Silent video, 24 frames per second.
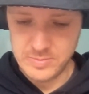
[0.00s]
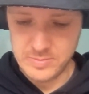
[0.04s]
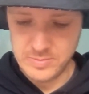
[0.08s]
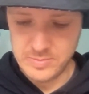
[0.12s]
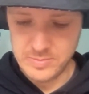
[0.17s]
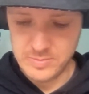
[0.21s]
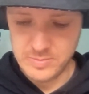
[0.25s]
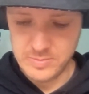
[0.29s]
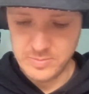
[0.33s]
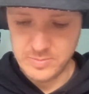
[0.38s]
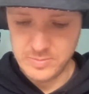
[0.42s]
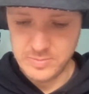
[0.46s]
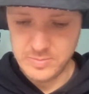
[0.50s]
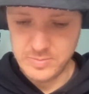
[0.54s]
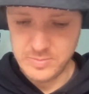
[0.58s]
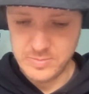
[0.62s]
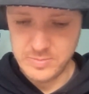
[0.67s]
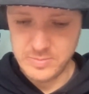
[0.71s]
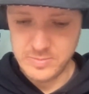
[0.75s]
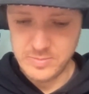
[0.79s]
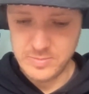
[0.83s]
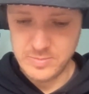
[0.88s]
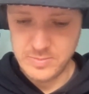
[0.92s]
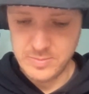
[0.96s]

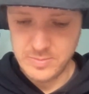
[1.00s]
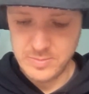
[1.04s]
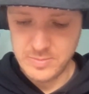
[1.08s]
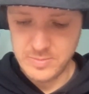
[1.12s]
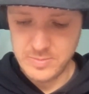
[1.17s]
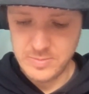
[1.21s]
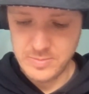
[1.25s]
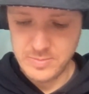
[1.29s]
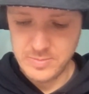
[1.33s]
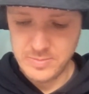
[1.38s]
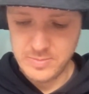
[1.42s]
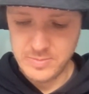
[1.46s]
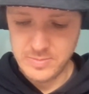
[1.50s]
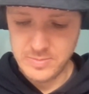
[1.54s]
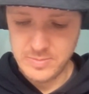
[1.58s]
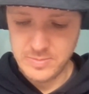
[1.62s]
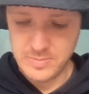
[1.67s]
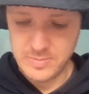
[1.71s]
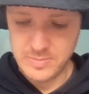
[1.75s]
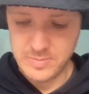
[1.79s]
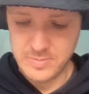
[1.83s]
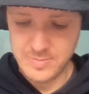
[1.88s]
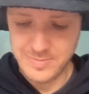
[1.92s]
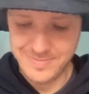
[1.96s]

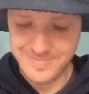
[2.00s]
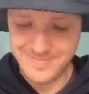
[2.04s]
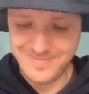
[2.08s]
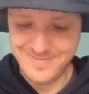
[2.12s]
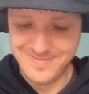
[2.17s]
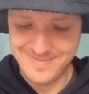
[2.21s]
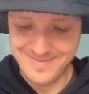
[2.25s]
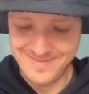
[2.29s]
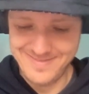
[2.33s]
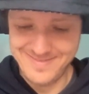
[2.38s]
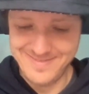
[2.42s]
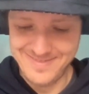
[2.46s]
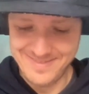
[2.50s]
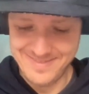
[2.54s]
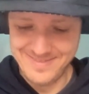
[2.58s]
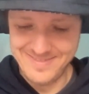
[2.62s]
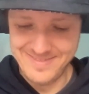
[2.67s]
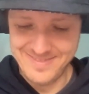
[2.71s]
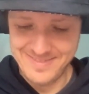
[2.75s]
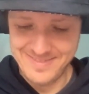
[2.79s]
(silent)